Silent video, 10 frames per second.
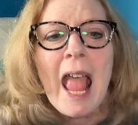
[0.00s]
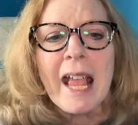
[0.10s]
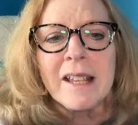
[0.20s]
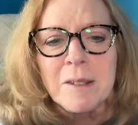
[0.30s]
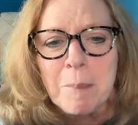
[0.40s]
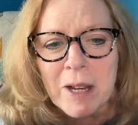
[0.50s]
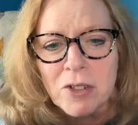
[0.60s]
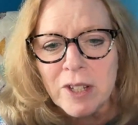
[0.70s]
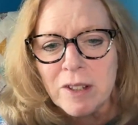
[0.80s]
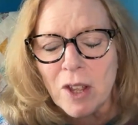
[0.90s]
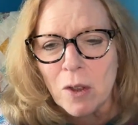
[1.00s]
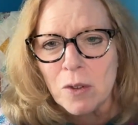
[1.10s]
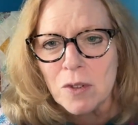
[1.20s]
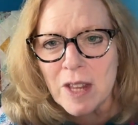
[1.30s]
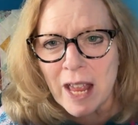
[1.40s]
especially
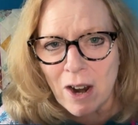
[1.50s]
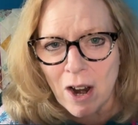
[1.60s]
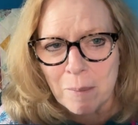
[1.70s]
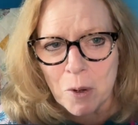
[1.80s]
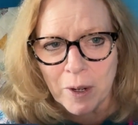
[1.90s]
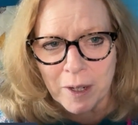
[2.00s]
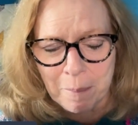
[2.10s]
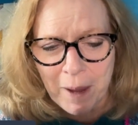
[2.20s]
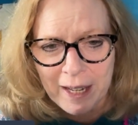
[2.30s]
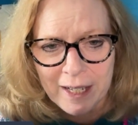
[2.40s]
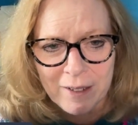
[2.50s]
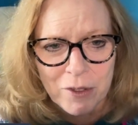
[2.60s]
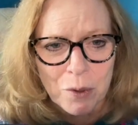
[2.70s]
those that are more competitive